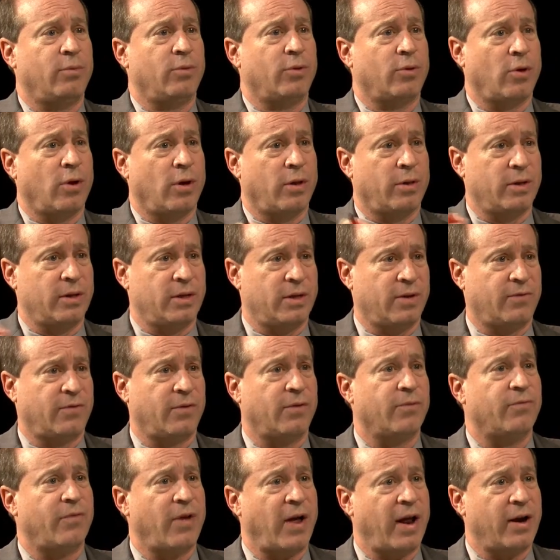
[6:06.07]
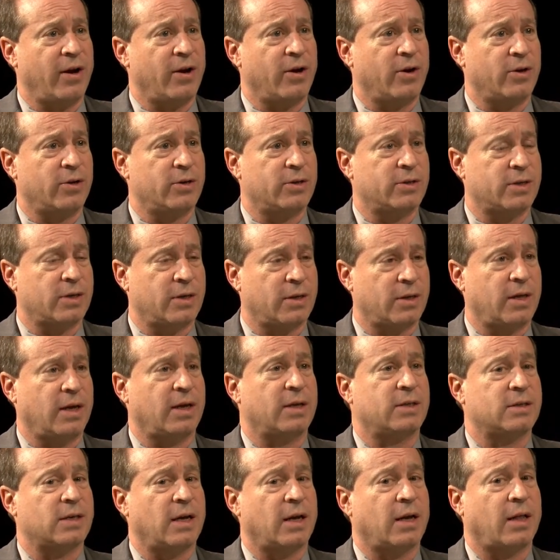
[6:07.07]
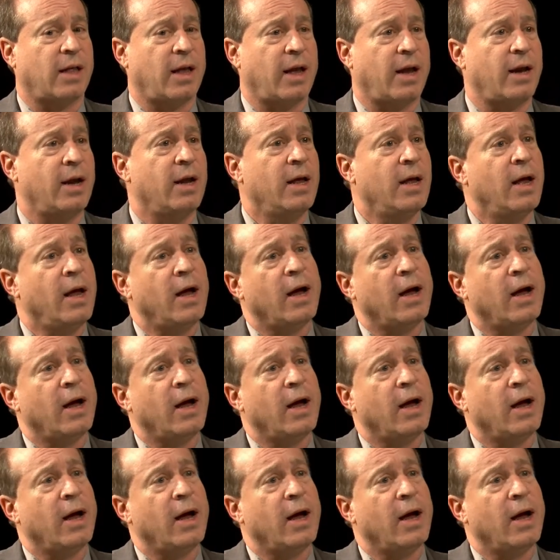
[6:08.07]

with all City the different vendors and things like that.